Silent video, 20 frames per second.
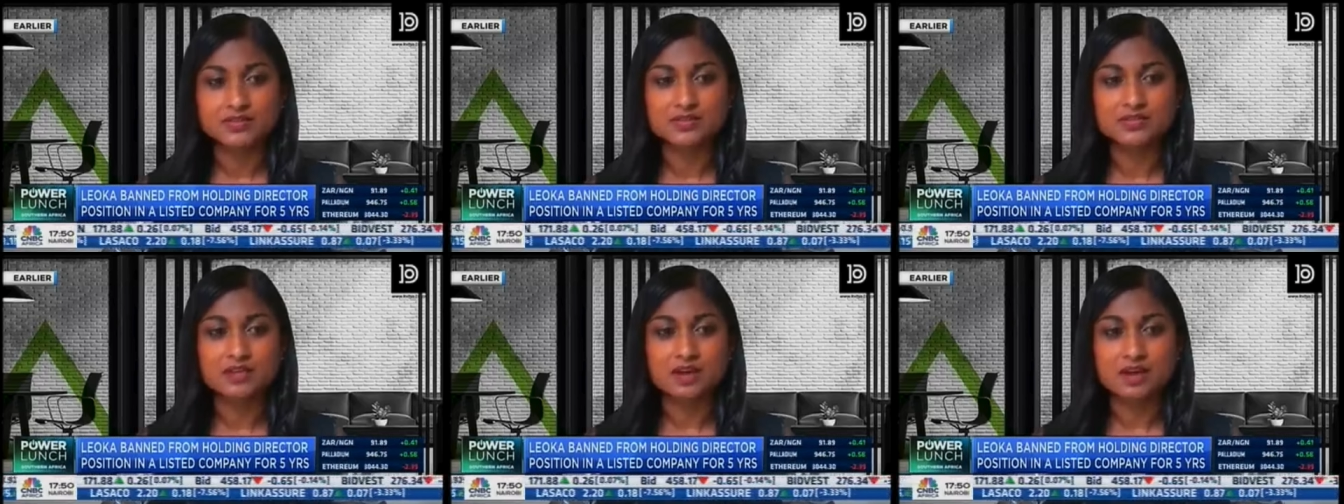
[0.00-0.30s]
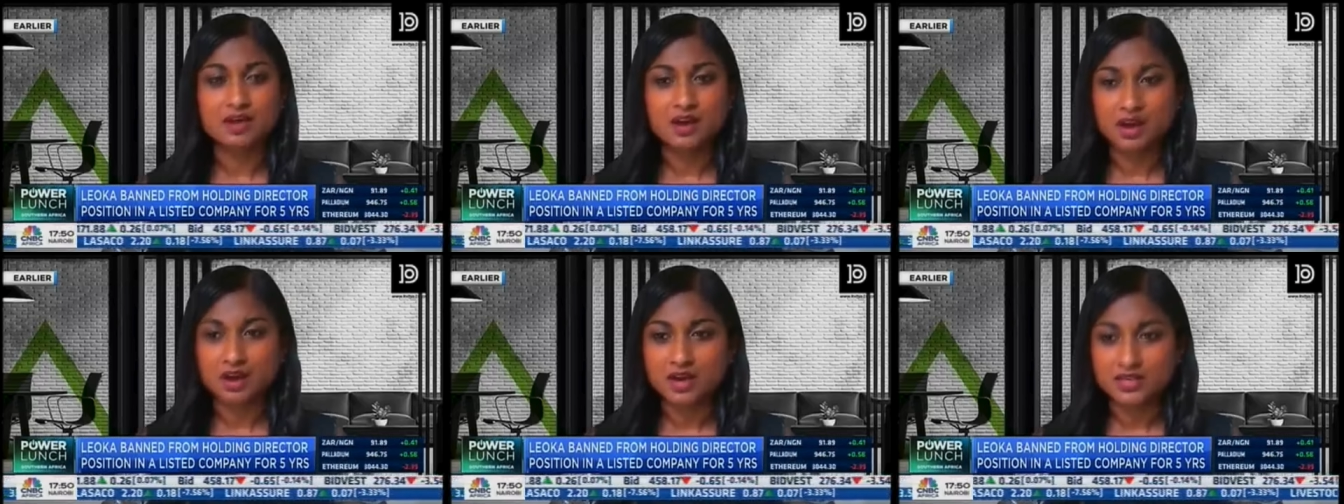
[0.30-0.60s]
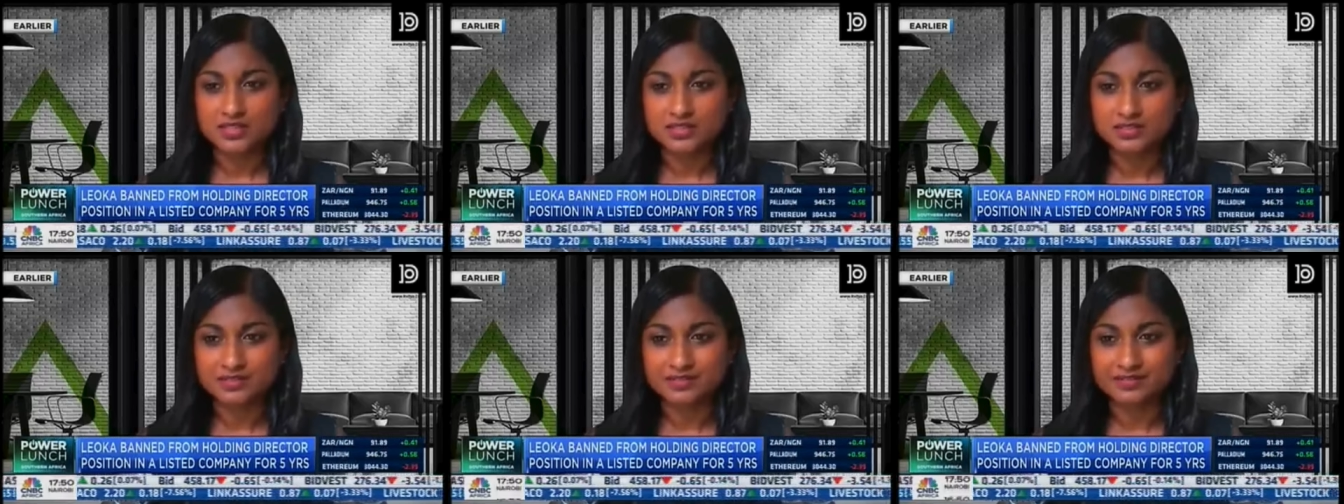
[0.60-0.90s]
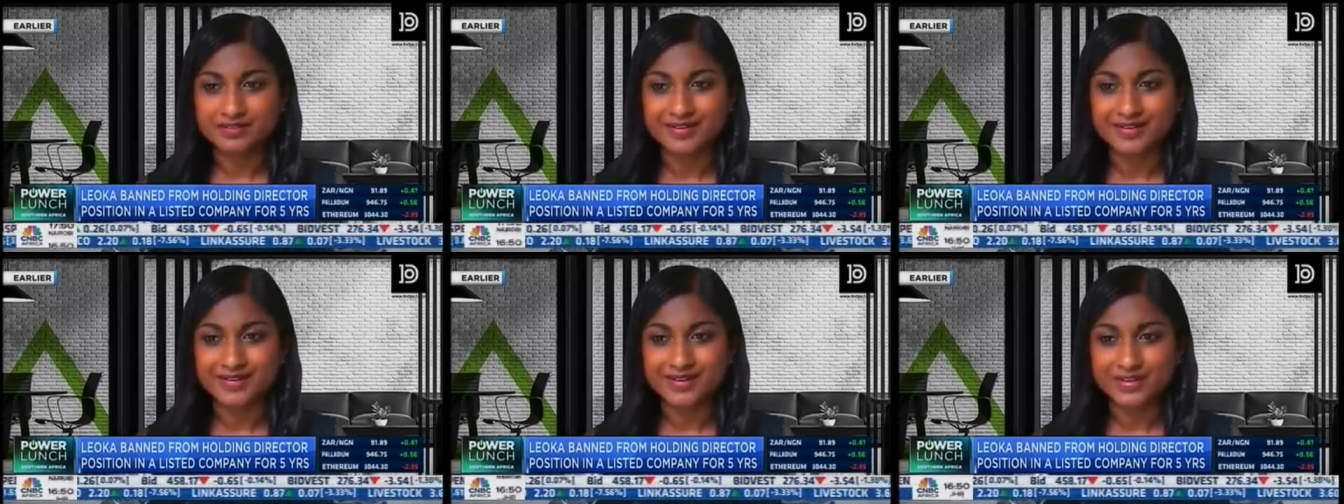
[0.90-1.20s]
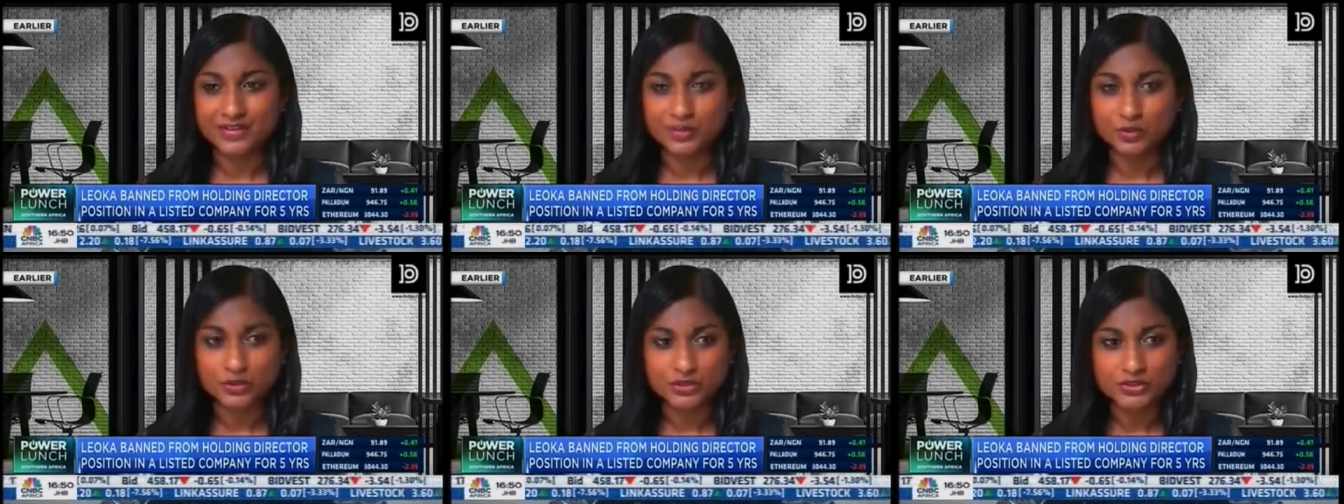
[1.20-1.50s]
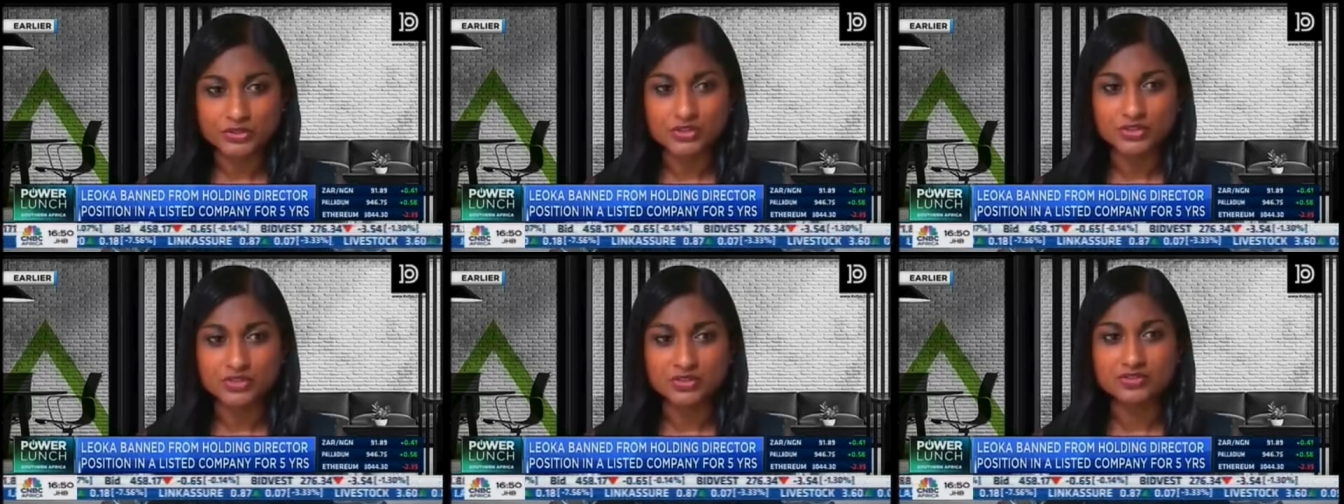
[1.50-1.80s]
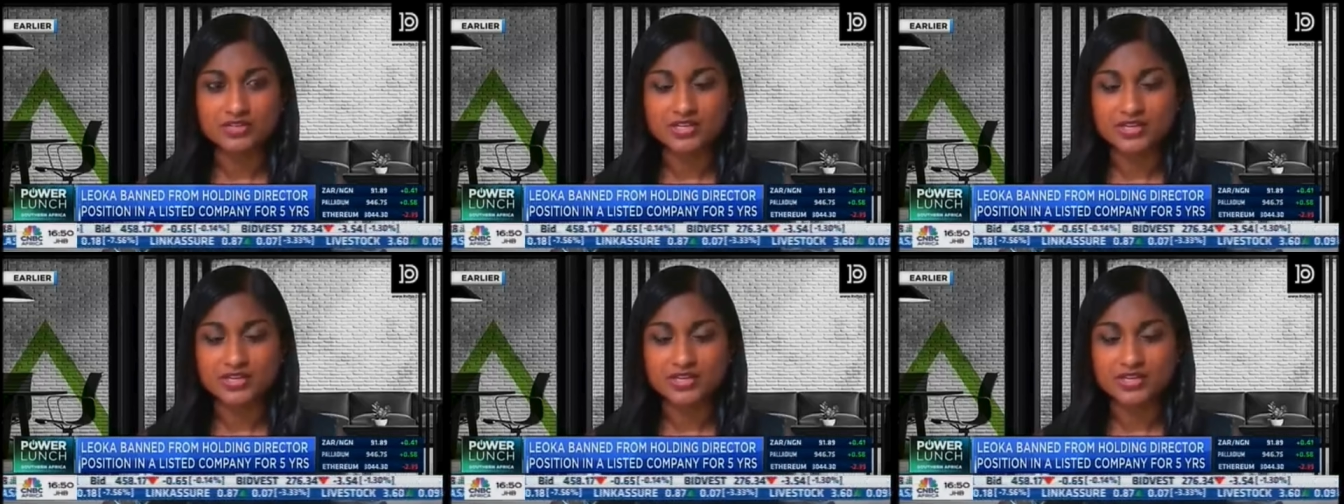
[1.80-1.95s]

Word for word: things, ask the right questions,